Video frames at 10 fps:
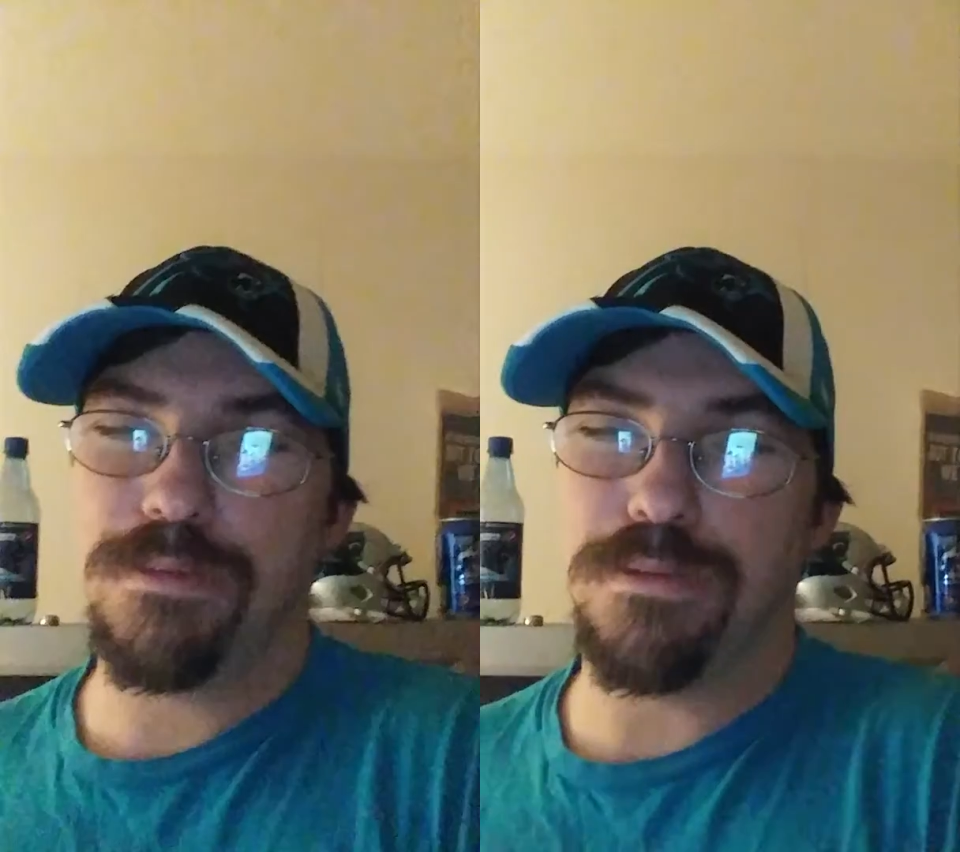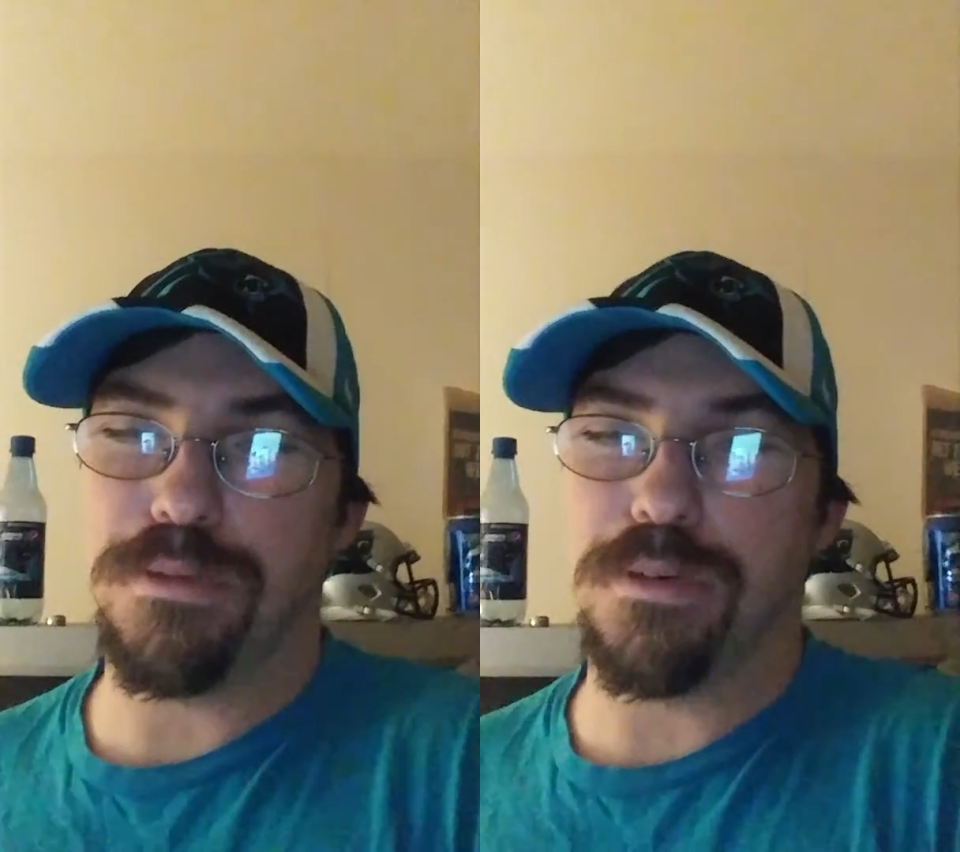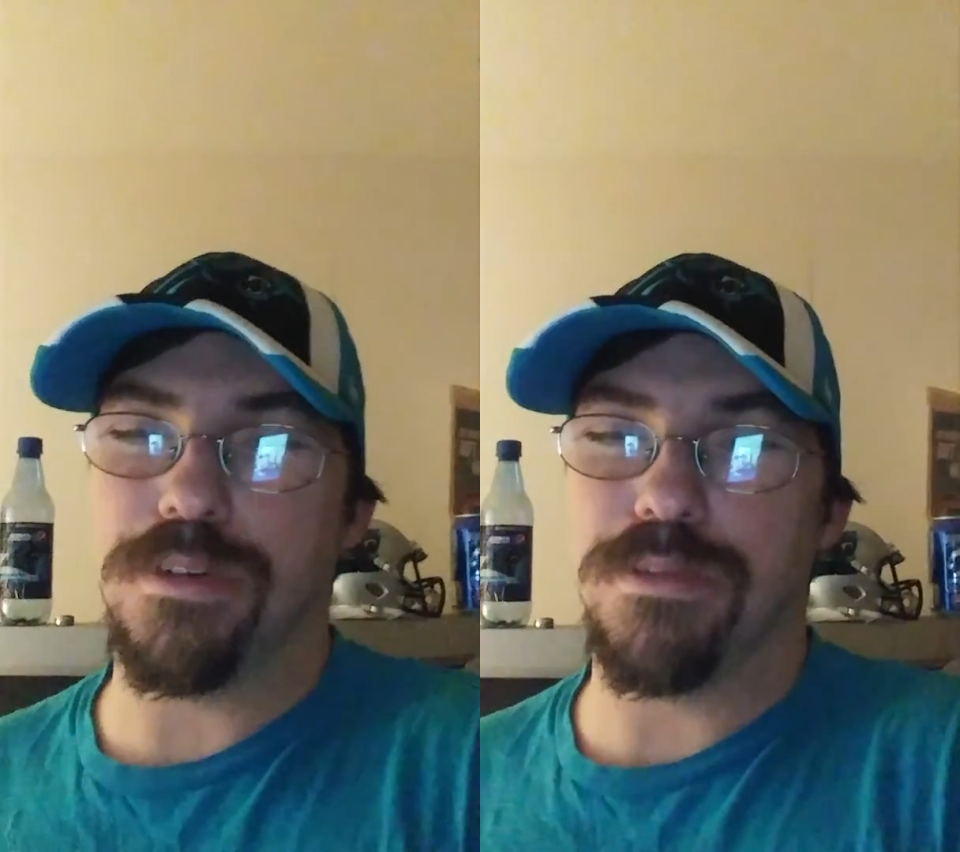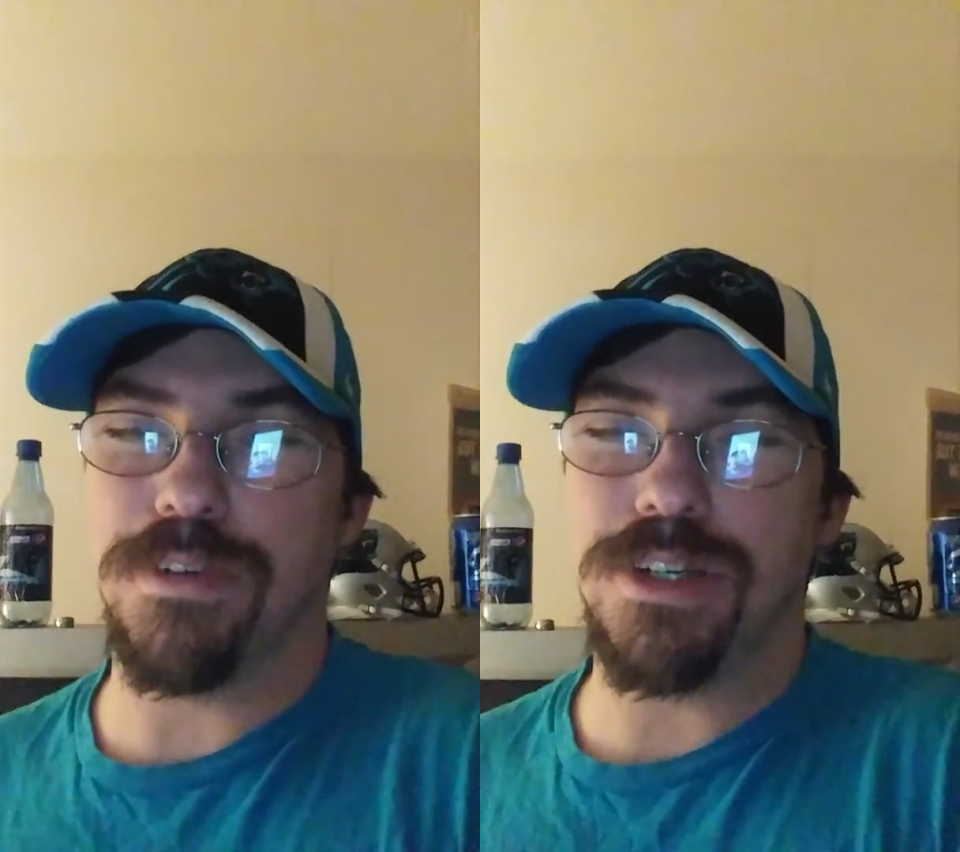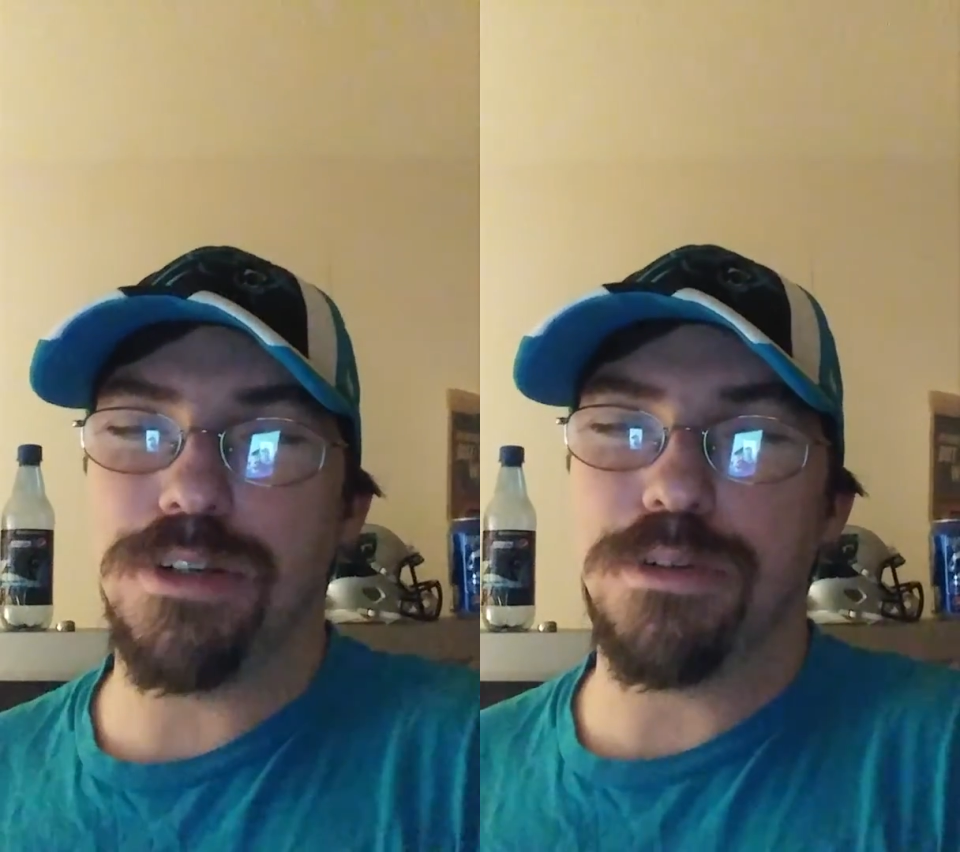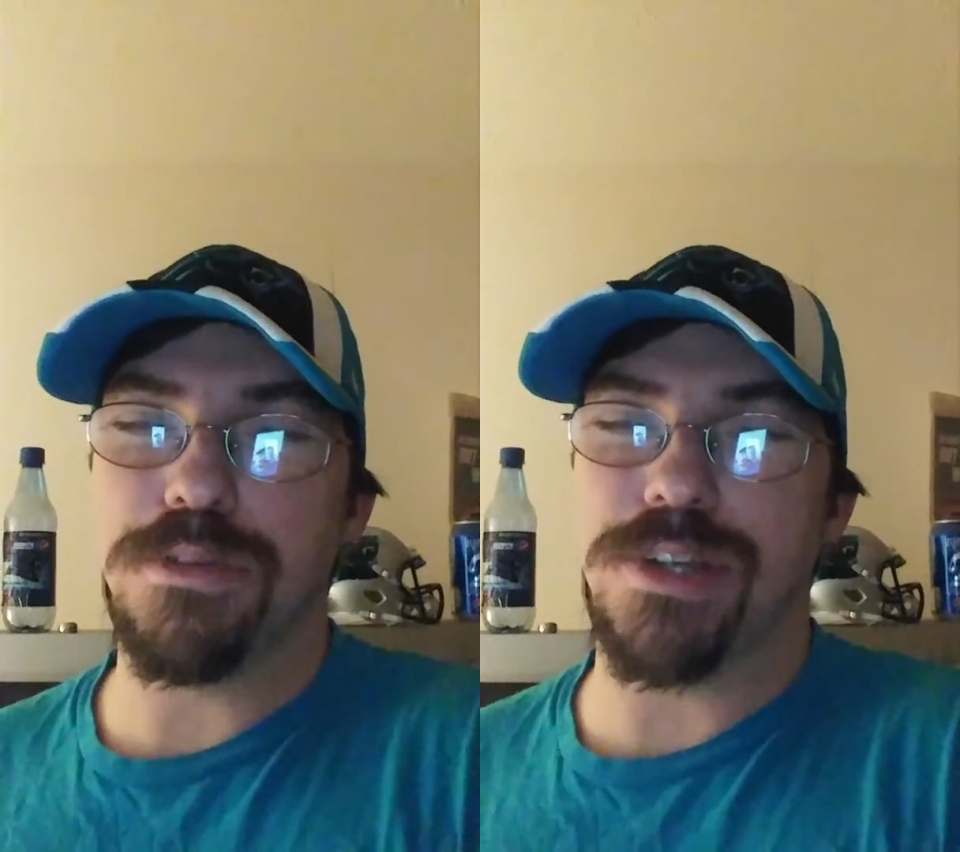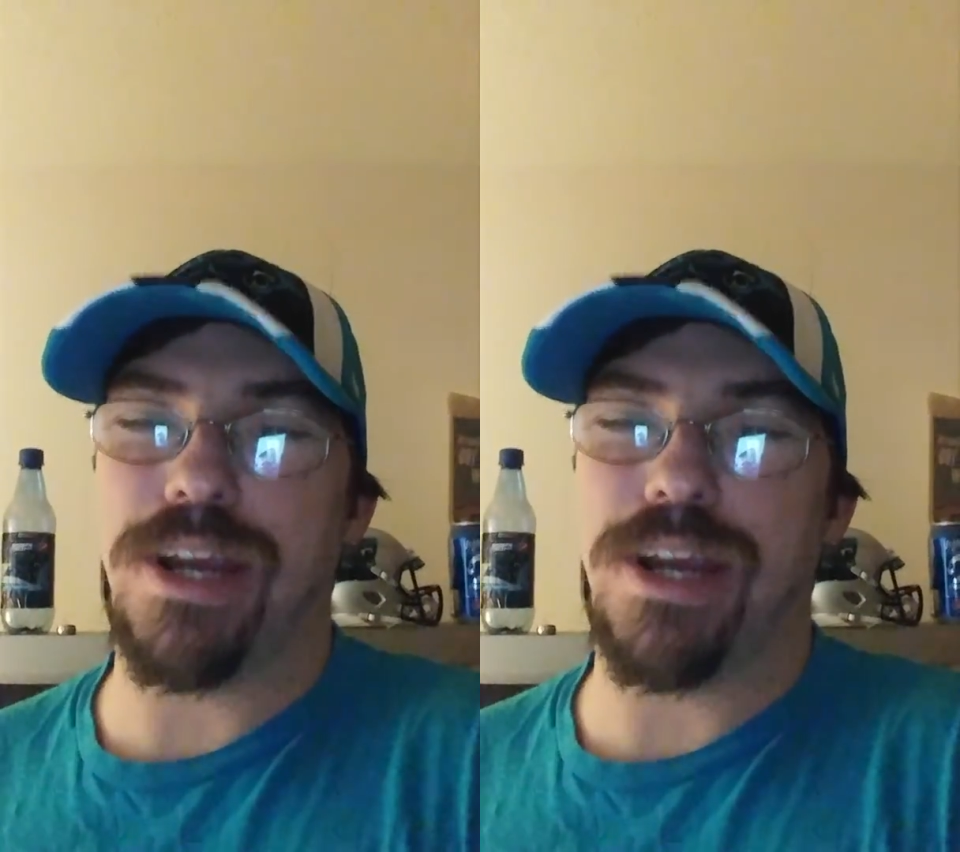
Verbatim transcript: for the videos,